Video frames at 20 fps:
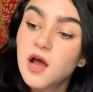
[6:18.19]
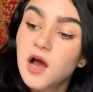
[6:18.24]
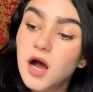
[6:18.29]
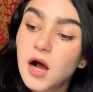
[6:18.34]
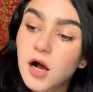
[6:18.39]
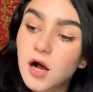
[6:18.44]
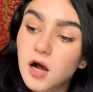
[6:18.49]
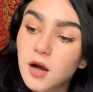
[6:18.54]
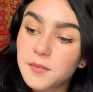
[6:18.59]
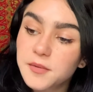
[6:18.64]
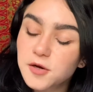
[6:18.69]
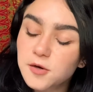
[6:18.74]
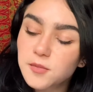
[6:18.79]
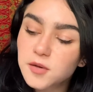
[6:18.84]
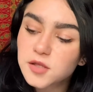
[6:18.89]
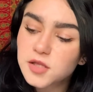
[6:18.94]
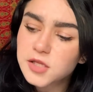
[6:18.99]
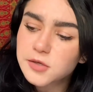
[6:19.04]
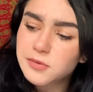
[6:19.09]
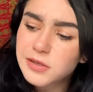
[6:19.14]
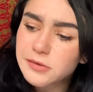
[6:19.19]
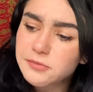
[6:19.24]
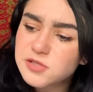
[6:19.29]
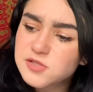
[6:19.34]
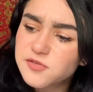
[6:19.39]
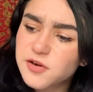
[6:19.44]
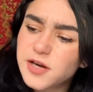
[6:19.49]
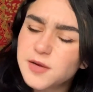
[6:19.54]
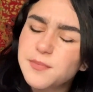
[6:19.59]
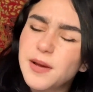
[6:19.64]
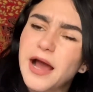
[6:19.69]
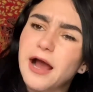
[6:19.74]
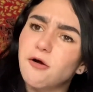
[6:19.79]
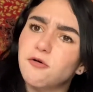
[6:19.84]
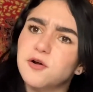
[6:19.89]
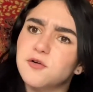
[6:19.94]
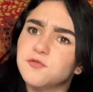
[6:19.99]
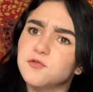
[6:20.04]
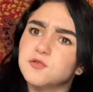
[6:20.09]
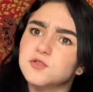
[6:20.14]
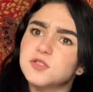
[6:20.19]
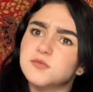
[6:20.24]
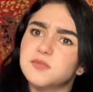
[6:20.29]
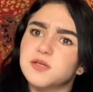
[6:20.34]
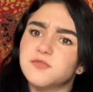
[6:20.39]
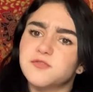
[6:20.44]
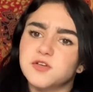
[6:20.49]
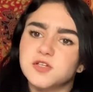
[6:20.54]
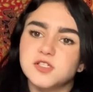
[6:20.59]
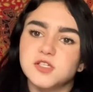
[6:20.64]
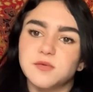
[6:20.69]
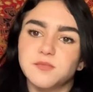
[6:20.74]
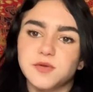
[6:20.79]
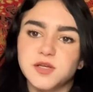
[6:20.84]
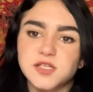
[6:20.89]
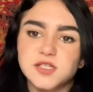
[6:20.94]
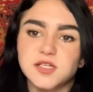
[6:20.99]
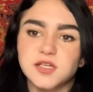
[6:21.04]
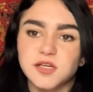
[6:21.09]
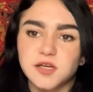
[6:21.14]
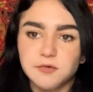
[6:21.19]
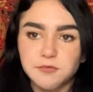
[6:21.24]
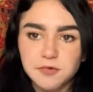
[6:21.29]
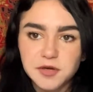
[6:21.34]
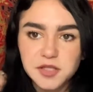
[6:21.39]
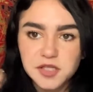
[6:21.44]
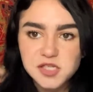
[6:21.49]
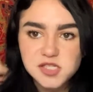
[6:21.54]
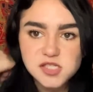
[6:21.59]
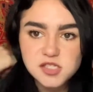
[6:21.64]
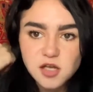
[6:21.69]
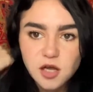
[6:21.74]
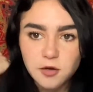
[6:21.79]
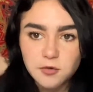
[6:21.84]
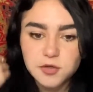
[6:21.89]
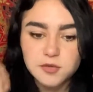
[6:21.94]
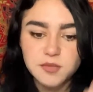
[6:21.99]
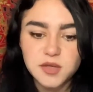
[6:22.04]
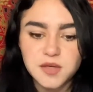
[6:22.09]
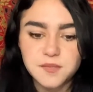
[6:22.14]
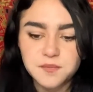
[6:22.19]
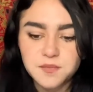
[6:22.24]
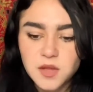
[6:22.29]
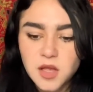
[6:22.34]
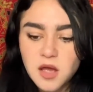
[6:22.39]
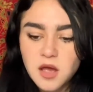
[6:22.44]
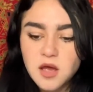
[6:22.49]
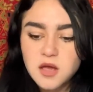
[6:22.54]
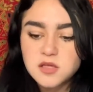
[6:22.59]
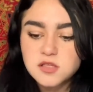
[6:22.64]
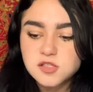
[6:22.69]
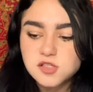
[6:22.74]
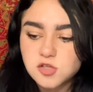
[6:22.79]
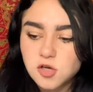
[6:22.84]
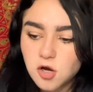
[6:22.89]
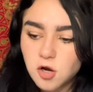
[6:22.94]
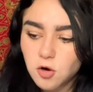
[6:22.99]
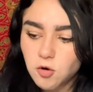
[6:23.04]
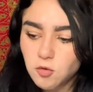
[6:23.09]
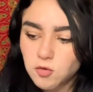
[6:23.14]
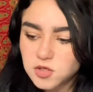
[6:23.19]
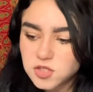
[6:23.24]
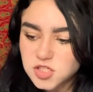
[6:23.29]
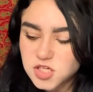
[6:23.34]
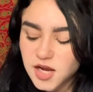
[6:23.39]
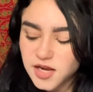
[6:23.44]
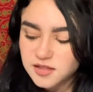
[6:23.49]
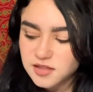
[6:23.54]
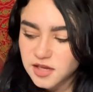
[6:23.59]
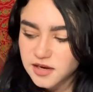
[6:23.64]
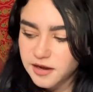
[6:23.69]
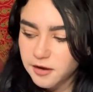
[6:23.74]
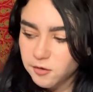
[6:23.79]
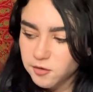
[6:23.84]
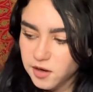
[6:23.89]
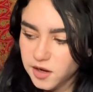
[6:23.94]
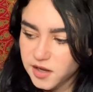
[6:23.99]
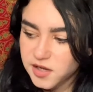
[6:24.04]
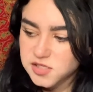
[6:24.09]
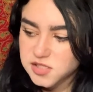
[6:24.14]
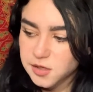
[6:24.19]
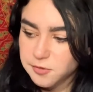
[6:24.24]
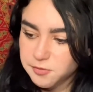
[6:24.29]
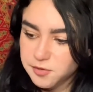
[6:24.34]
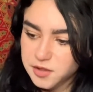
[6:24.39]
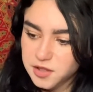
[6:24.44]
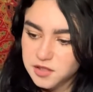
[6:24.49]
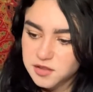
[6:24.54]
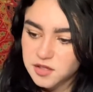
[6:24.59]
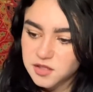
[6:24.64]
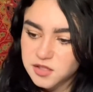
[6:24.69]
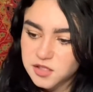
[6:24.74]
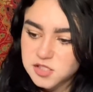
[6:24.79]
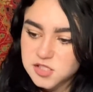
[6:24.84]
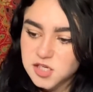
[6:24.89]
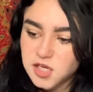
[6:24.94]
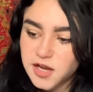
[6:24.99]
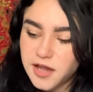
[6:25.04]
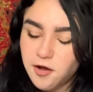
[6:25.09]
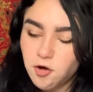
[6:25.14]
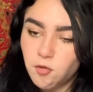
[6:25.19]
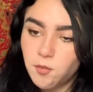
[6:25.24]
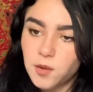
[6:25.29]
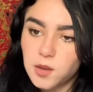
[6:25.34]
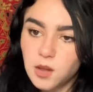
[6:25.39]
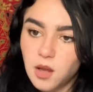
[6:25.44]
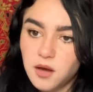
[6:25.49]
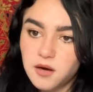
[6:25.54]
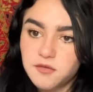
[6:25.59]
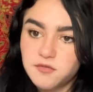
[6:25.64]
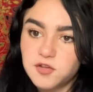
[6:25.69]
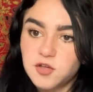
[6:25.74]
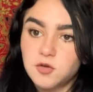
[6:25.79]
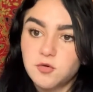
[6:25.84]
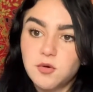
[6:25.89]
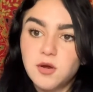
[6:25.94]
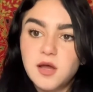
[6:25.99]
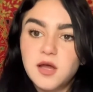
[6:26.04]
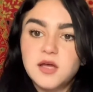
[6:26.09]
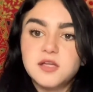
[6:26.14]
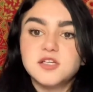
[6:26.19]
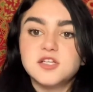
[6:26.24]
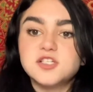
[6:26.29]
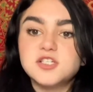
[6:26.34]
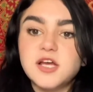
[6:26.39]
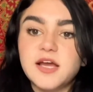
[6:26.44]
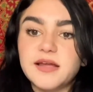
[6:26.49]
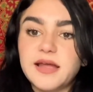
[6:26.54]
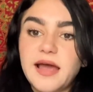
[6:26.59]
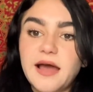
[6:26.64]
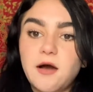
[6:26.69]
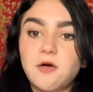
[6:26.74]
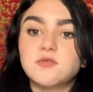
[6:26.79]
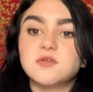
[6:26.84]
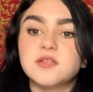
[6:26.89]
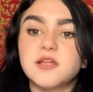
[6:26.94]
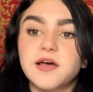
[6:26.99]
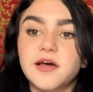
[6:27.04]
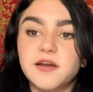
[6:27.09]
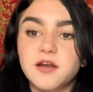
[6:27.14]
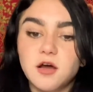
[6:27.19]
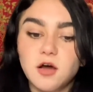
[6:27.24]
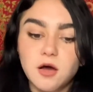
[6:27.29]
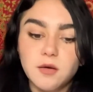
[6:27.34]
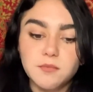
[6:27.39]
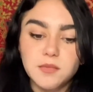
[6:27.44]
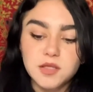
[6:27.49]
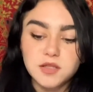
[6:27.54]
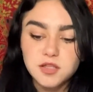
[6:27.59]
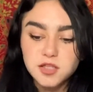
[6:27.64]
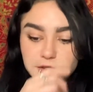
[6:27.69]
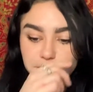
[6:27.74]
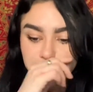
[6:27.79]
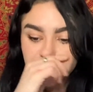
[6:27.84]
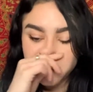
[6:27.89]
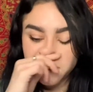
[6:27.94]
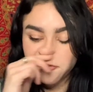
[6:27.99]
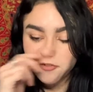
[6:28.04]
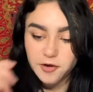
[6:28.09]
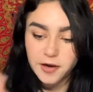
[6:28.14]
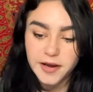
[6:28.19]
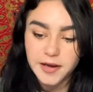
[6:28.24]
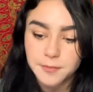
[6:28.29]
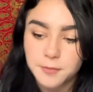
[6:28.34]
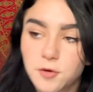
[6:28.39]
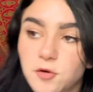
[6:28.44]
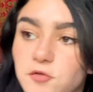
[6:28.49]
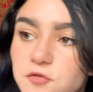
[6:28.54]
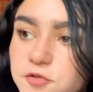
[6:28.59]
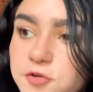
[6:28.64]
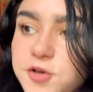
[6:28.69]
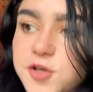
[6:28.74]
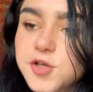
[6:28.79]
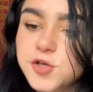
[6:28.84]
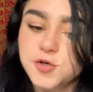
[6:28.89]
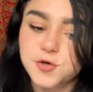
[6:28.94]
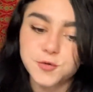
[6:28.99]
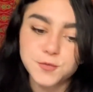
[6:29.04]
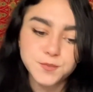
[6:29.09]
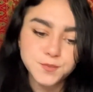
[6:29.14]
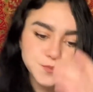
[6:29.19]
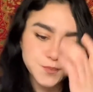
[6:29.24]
Your monthly read was very powerful to me for some reason, and it really stuck with me. So check that out, guys. I really think it's going to help a lot of you to check out that monthly read for April for you.